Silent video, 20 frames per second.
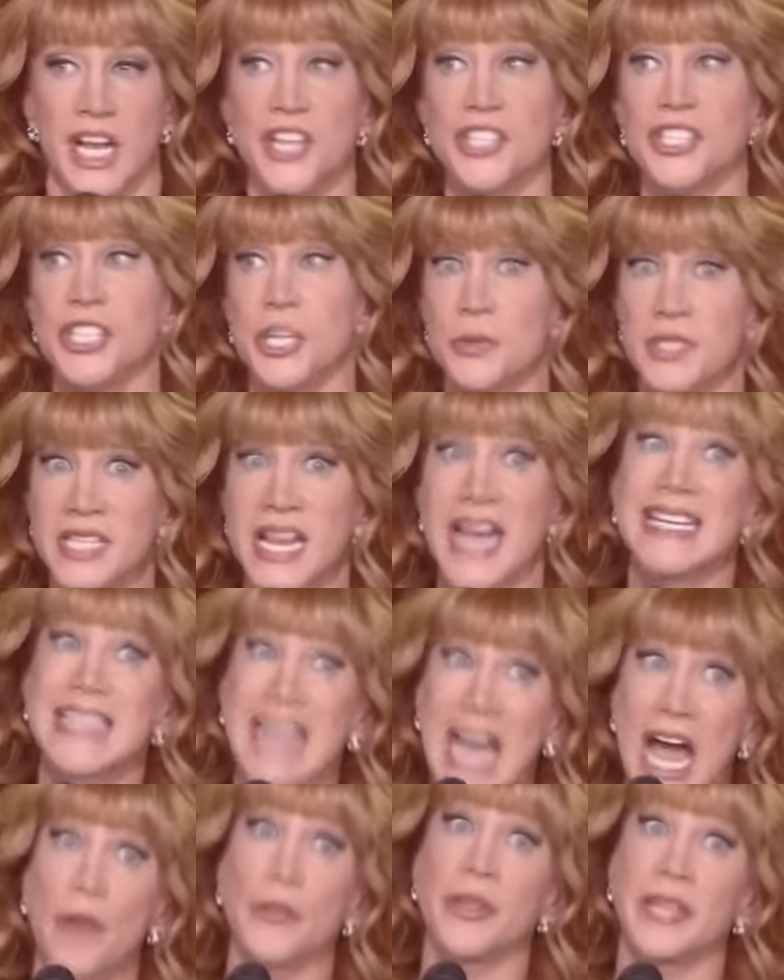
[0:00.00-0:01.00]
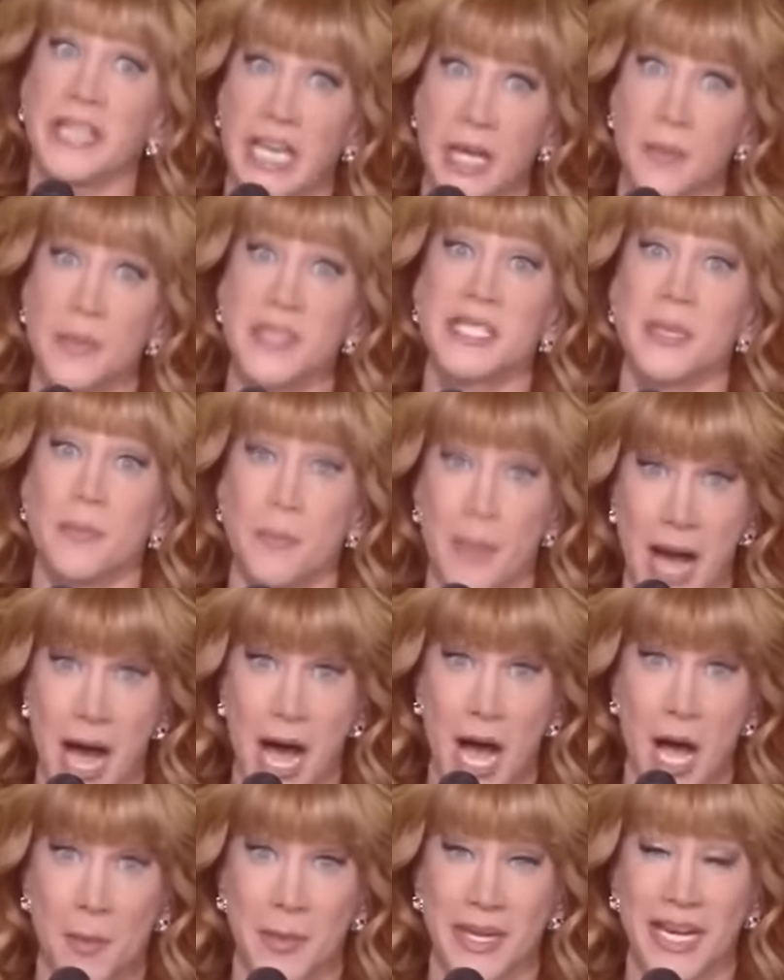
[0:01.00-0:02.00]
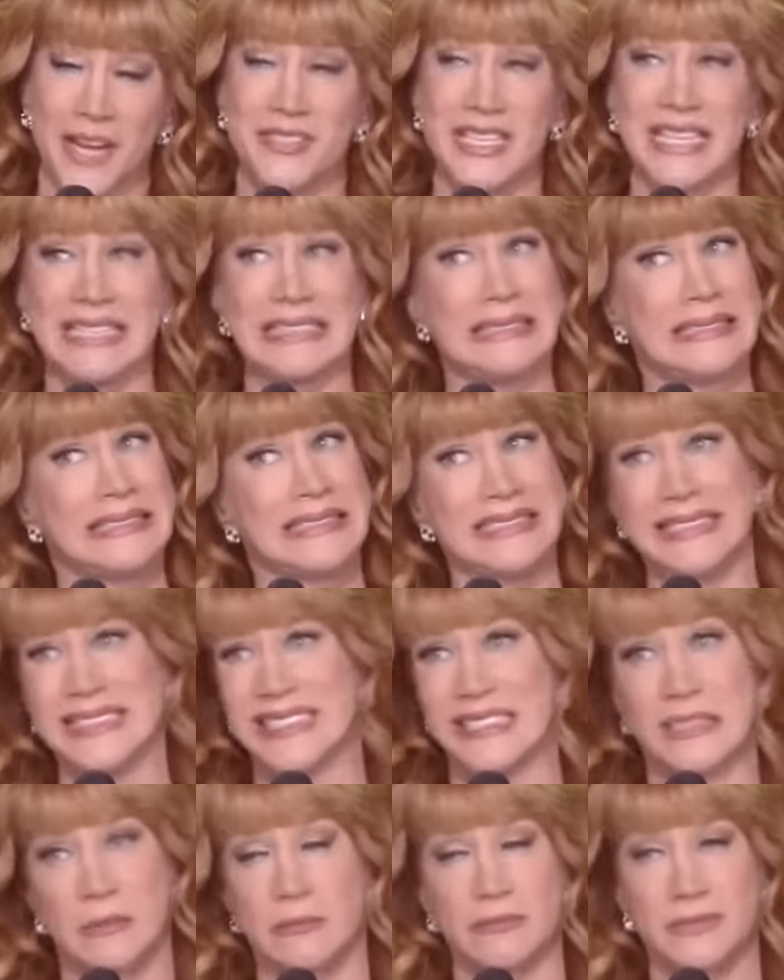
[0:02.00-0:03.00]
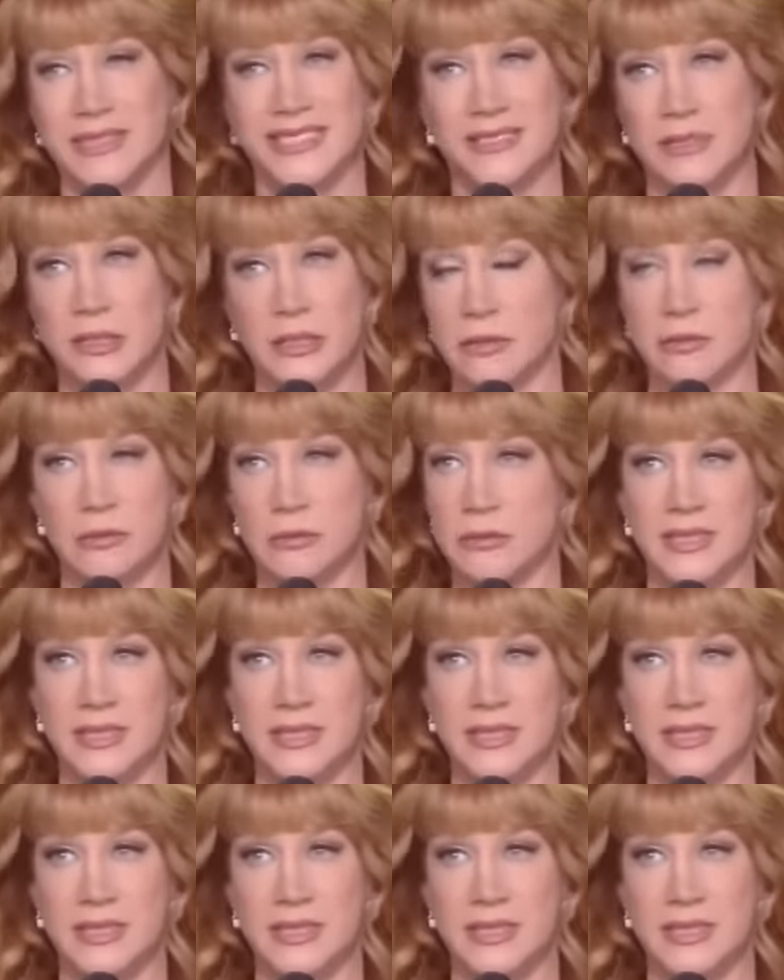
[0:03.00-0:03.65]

and she was like, Now that Kim is a mom, and I was like, Oh, mm,